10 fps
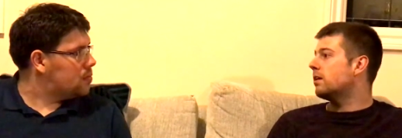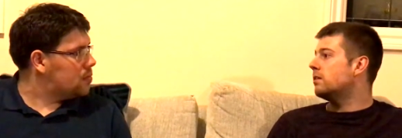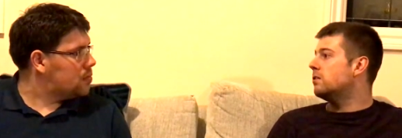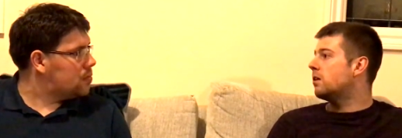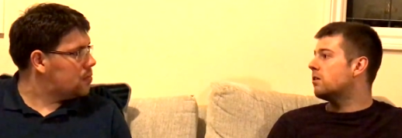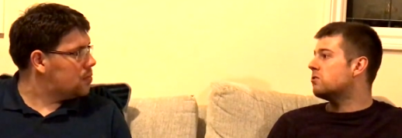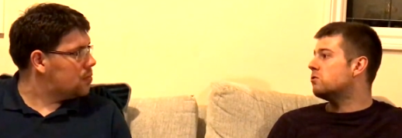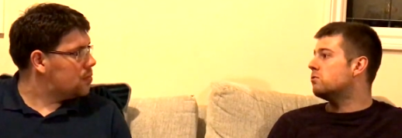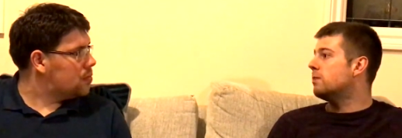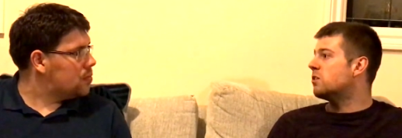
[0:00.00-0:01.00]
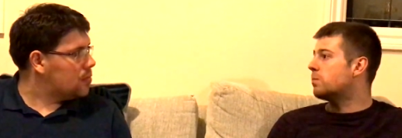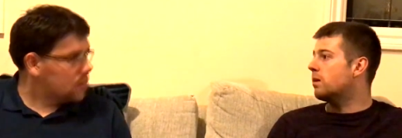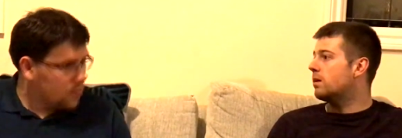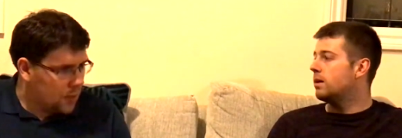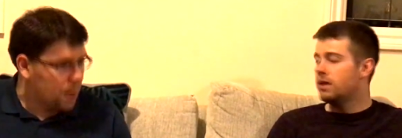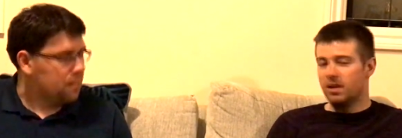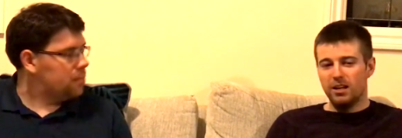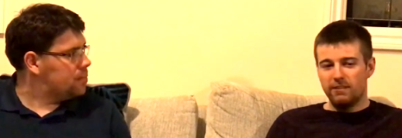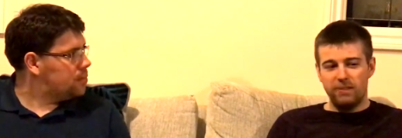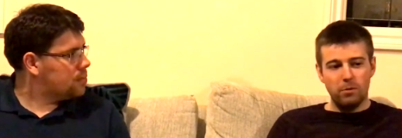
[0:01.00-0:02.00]
Speaker 1: like Newcastle, Middlesbrough. Yep.
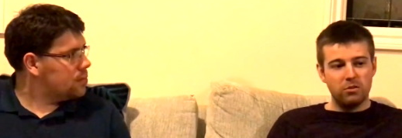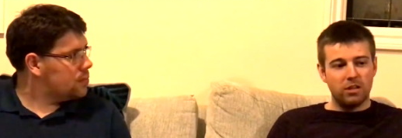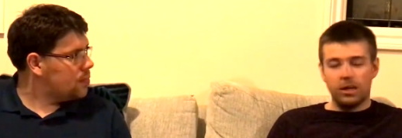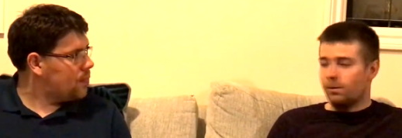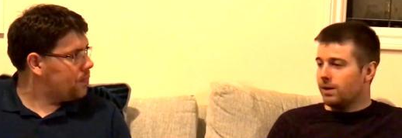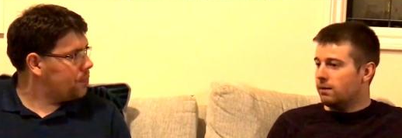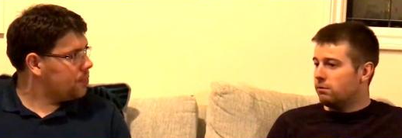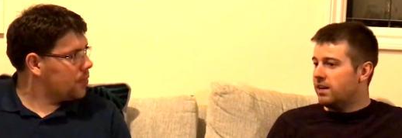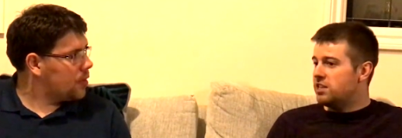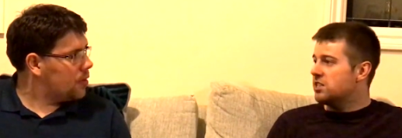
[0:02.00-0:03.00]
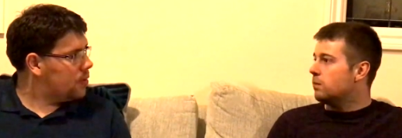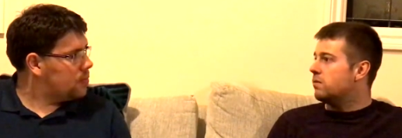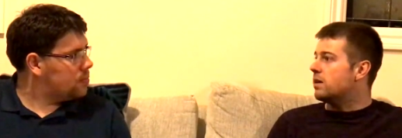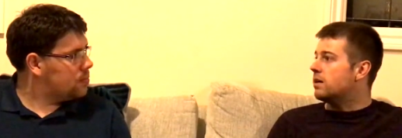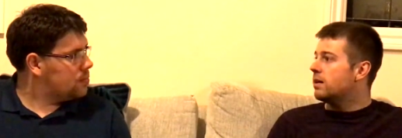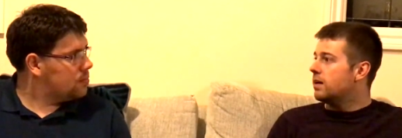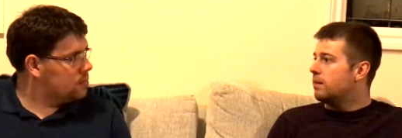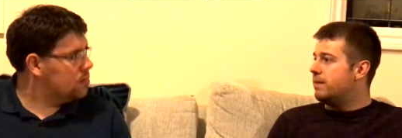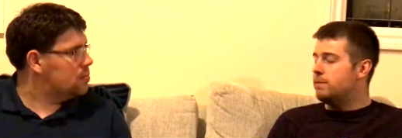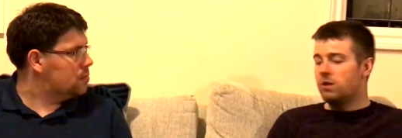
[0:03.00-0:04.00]
Football is like a re religion up there.
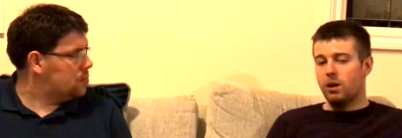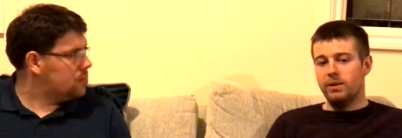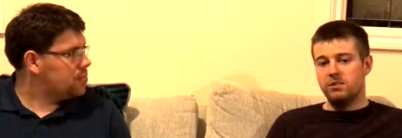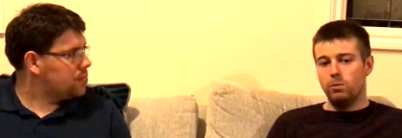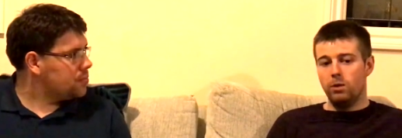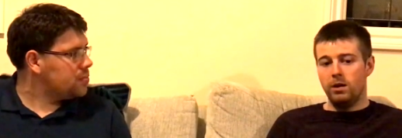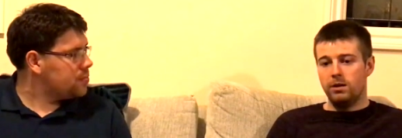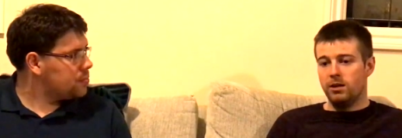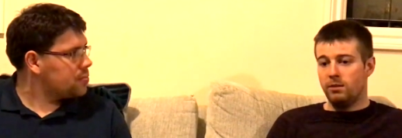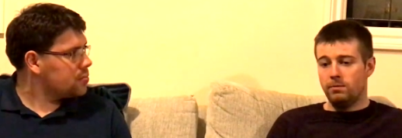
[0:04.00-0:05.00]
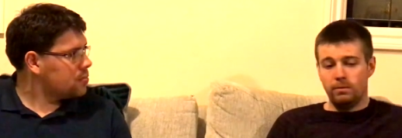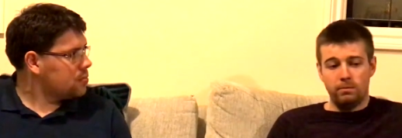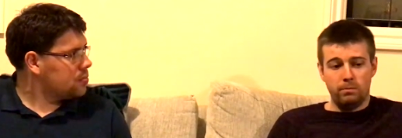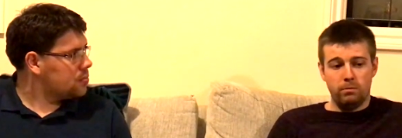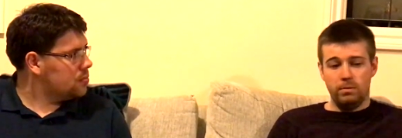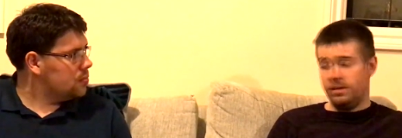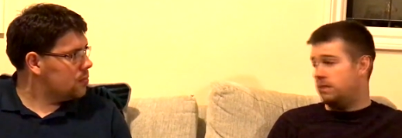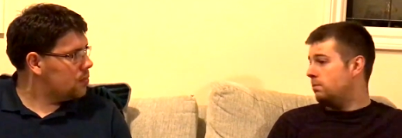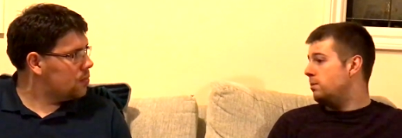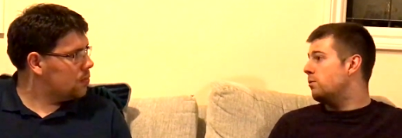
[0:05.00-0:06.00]
Mm. People go into work. Up,
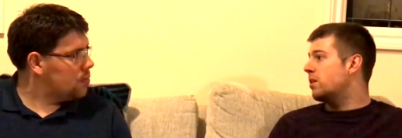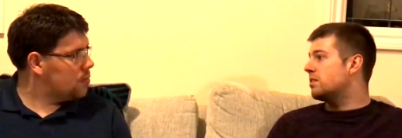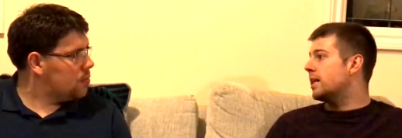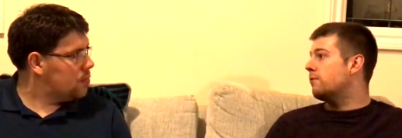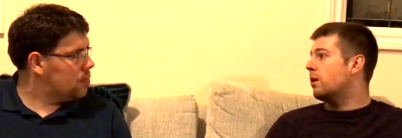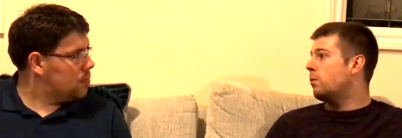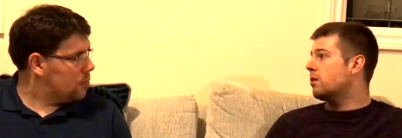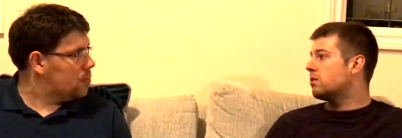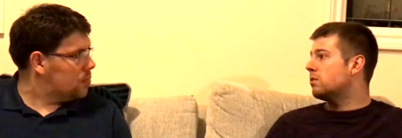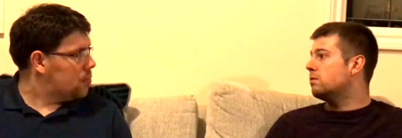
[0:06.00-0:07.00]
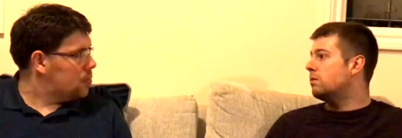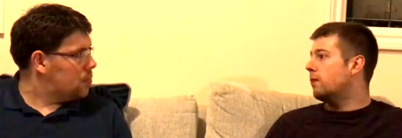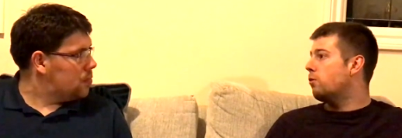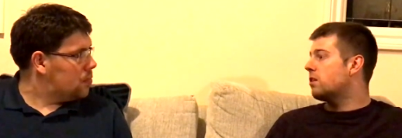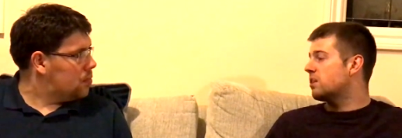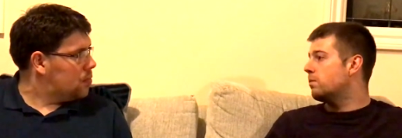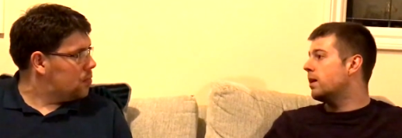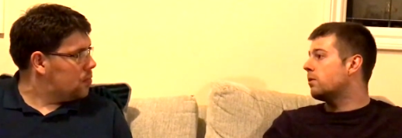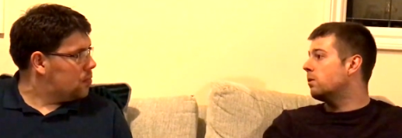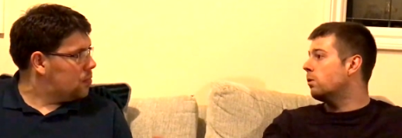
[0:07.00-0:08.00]
we work together. I worked on. I've worked up
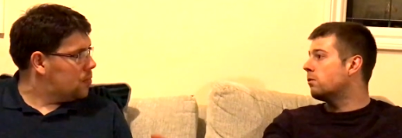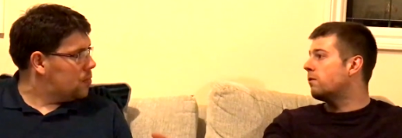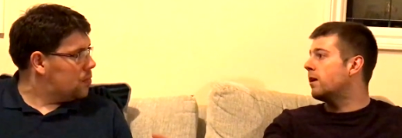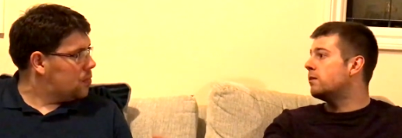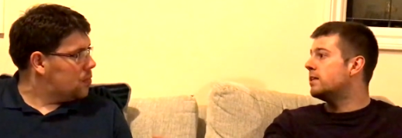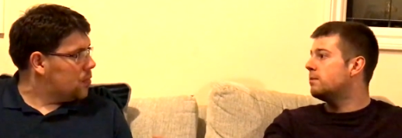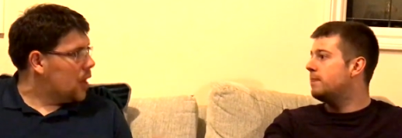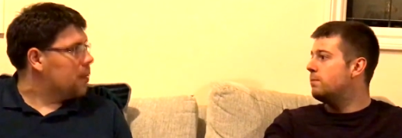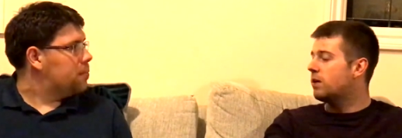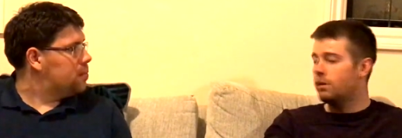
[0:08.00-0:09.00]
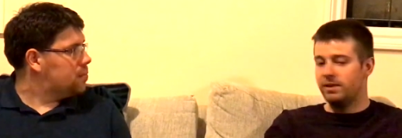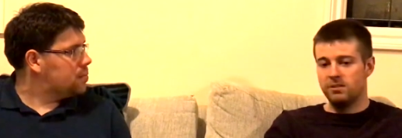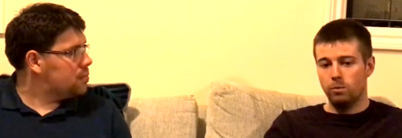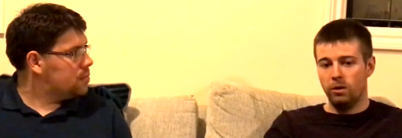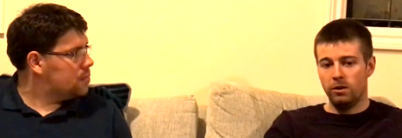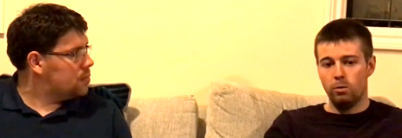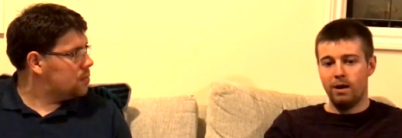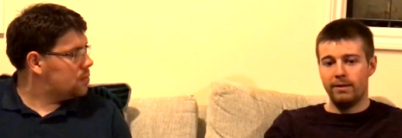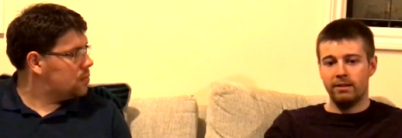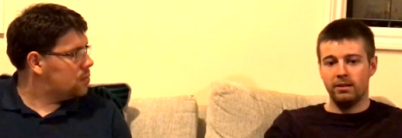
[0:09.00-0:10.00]
there on an oil refinery. People come into work
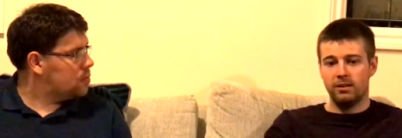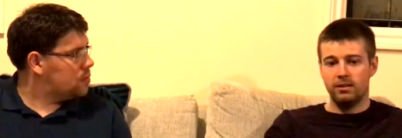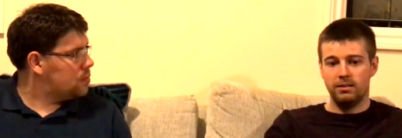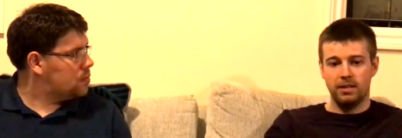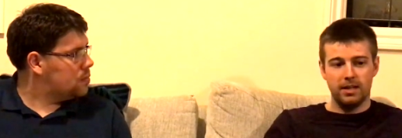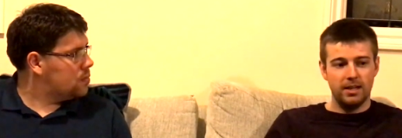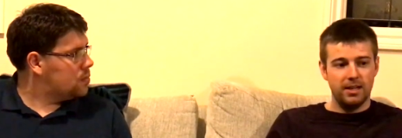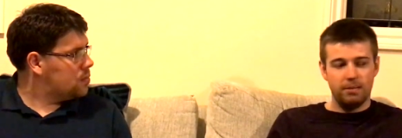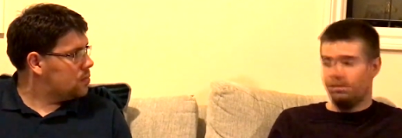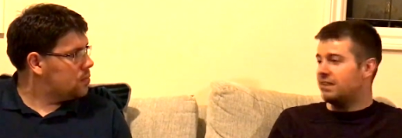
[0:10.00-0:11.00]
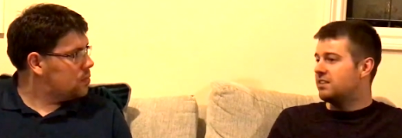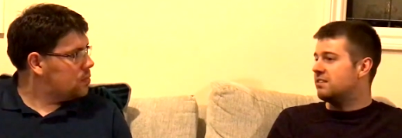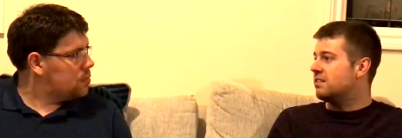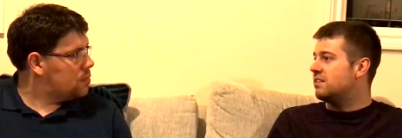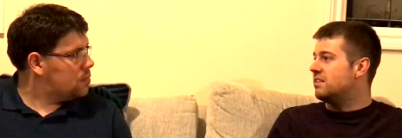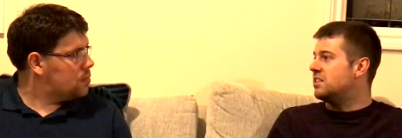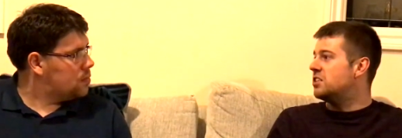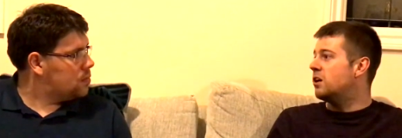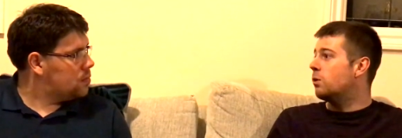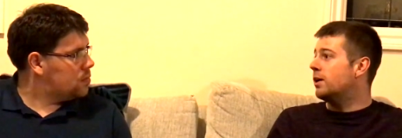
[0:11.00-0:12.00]
wearing like a Manchester City
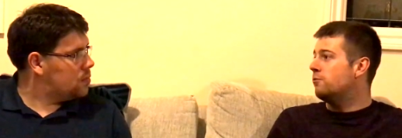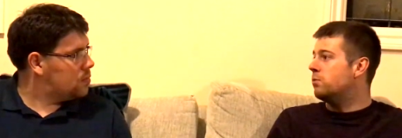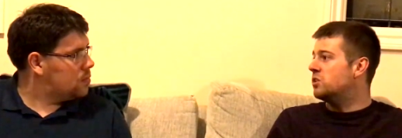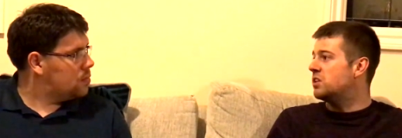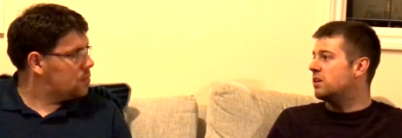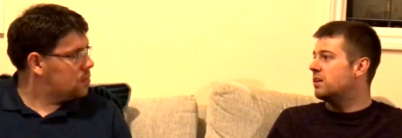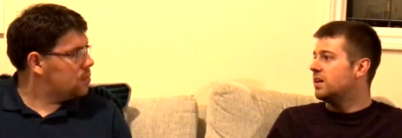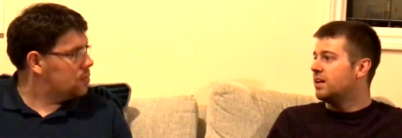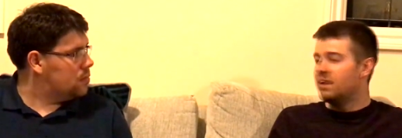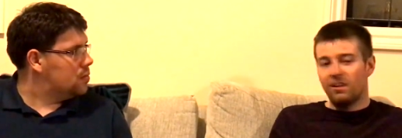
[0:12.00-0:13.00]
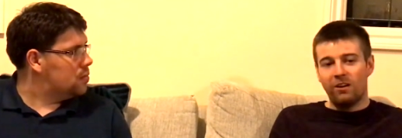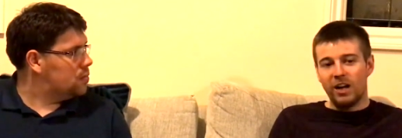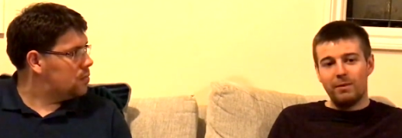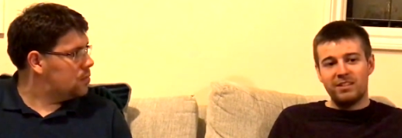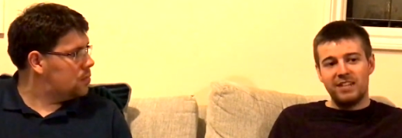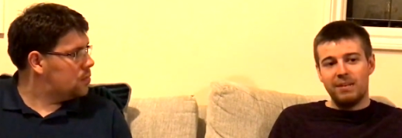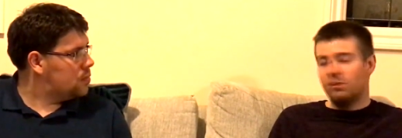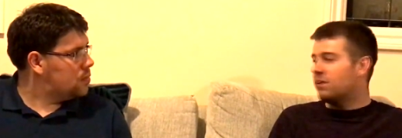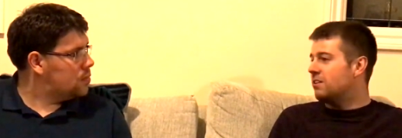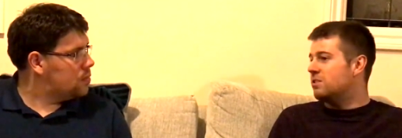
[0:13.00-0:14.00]
shirt or a Liverpool shirt. Mm -hmm. I can't imagine
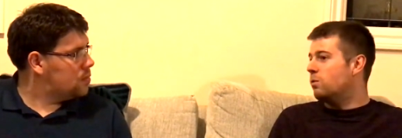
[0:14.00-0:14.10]
anyone going to